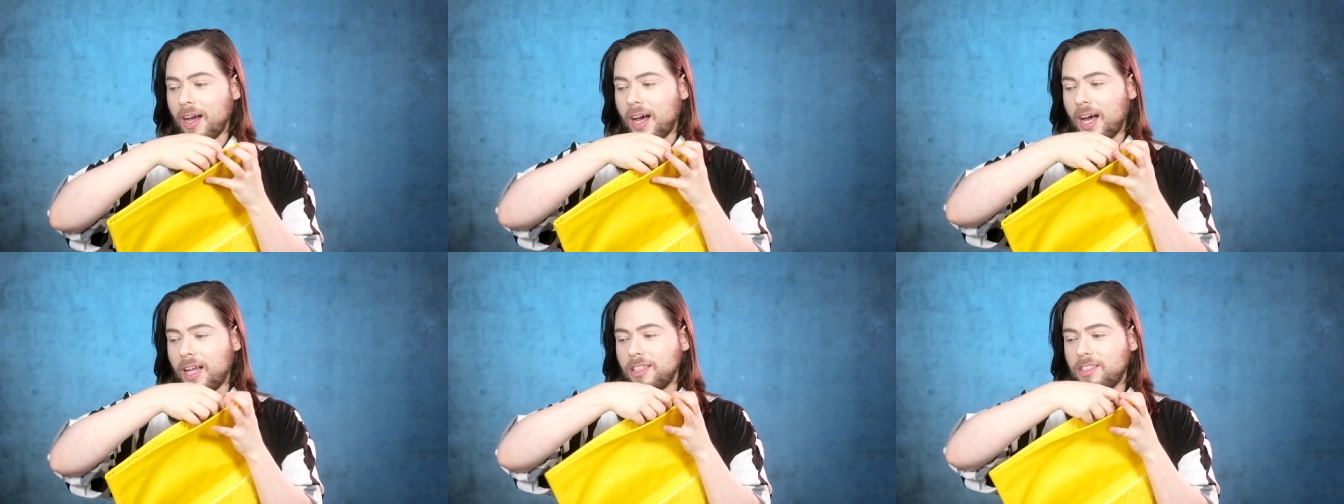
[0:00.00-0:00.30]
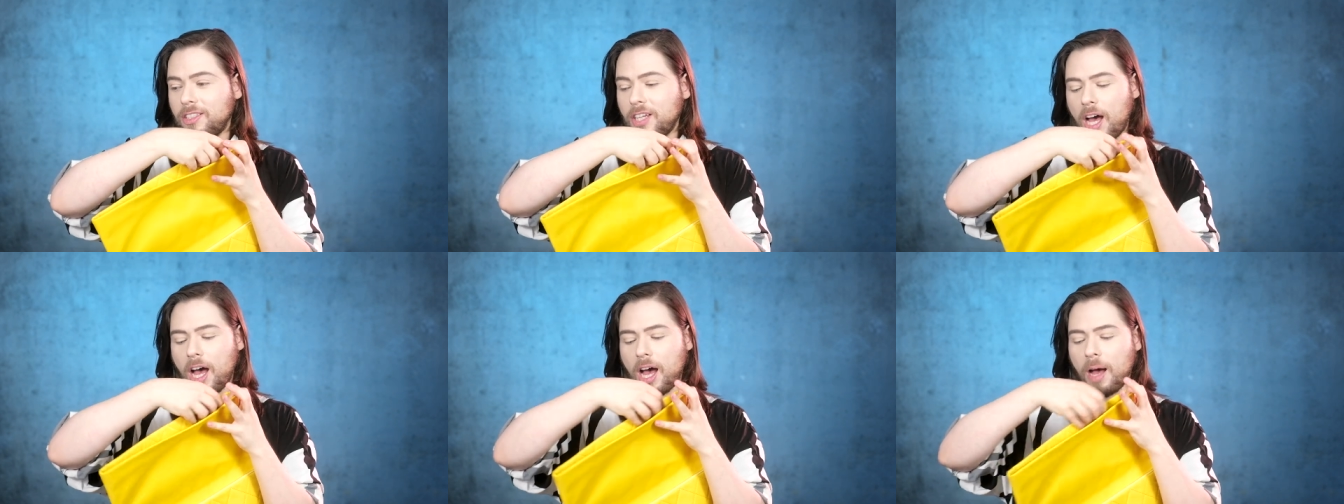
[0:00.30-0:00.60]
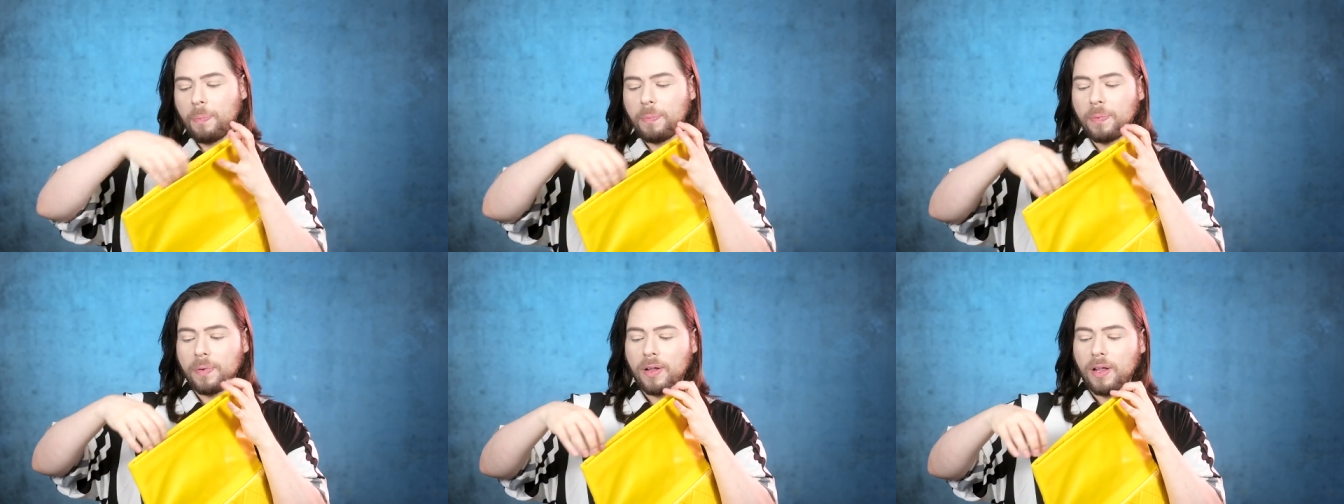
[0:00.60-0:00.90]
on
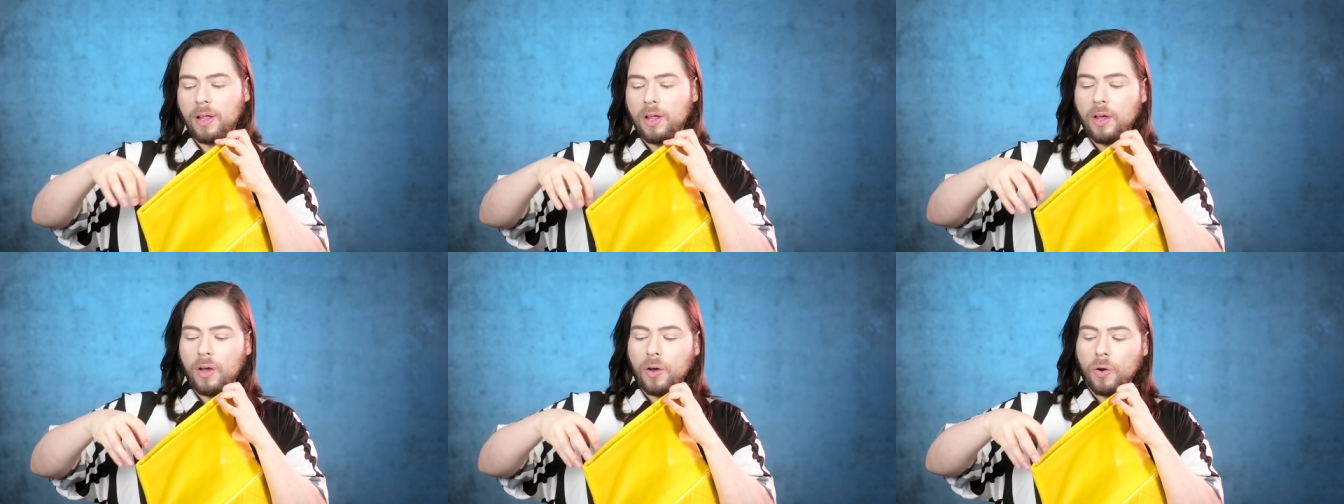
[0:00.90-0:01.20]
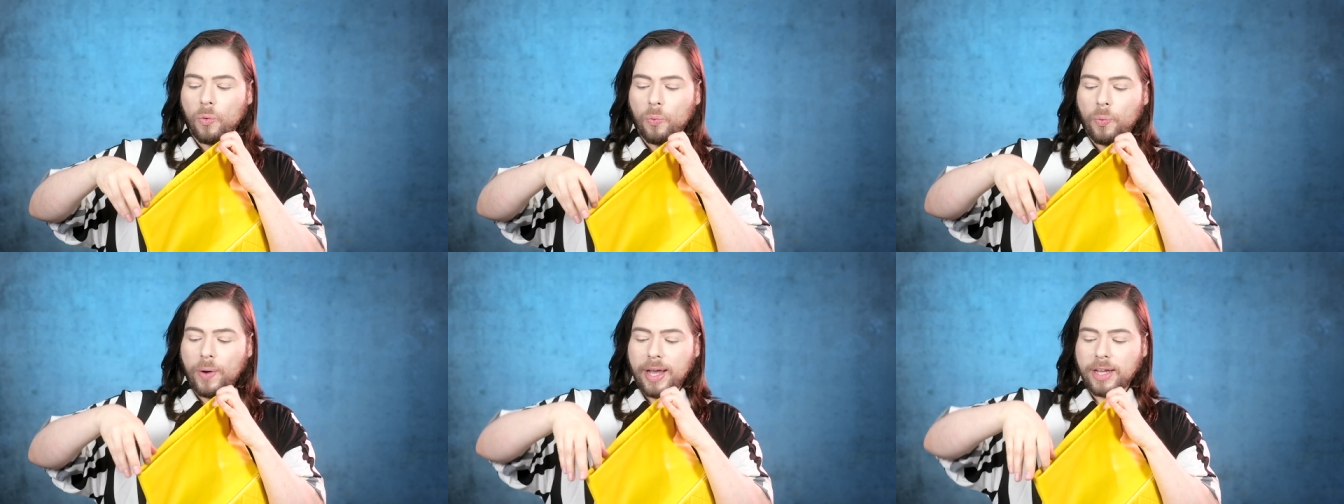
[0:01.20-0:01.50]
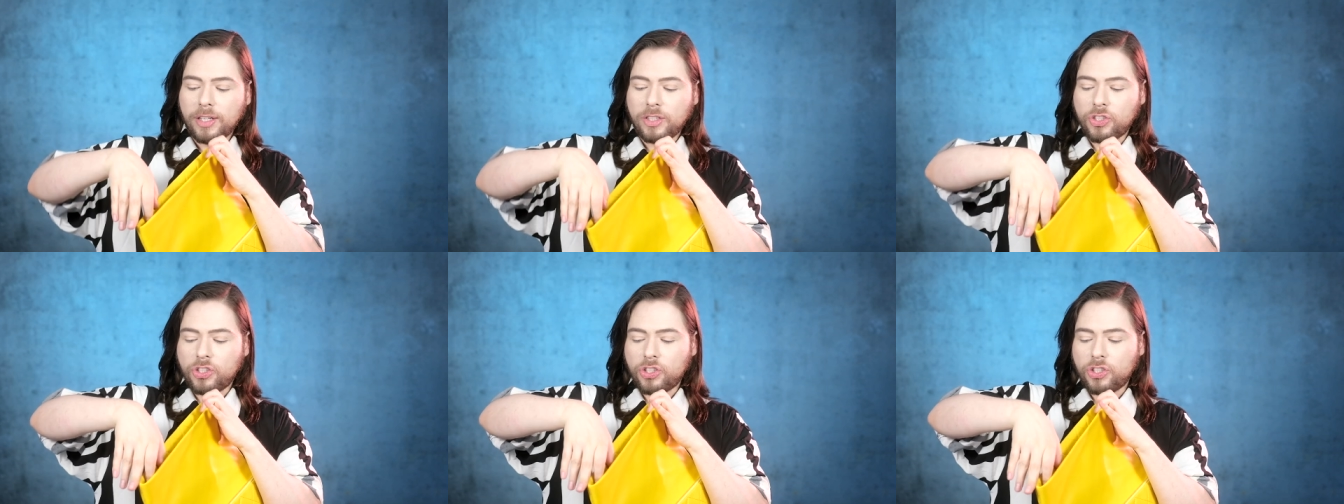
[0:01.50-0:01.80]
top,
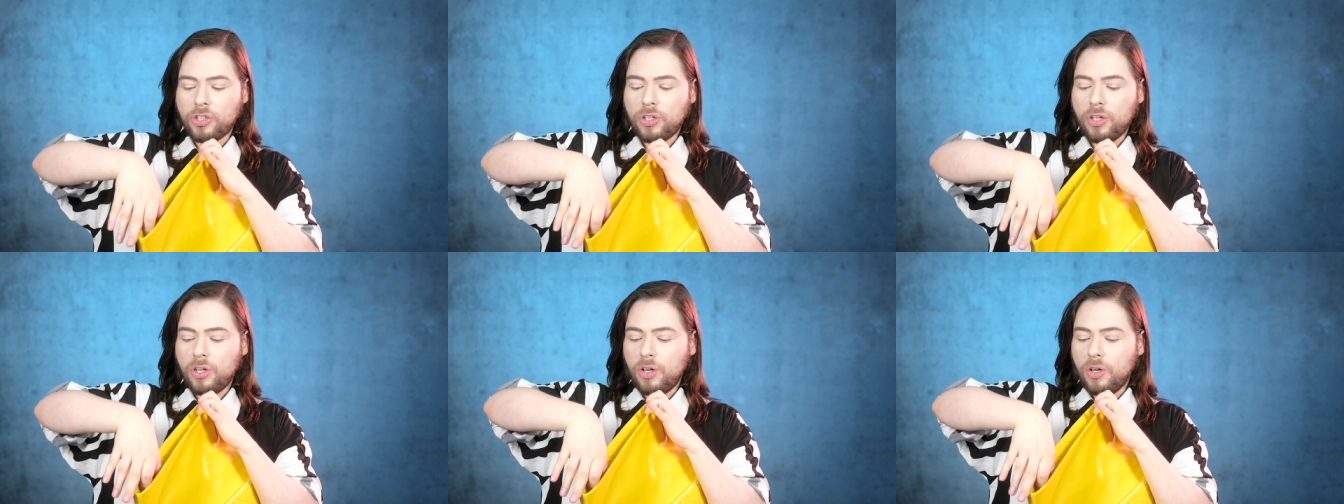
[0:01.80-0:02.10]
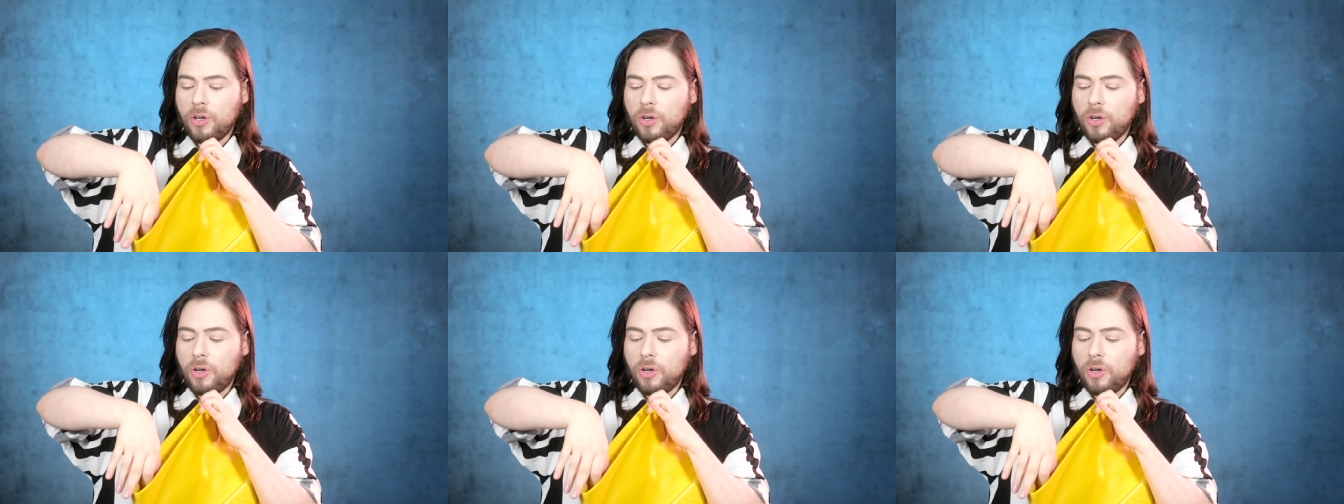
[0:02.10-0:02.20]
which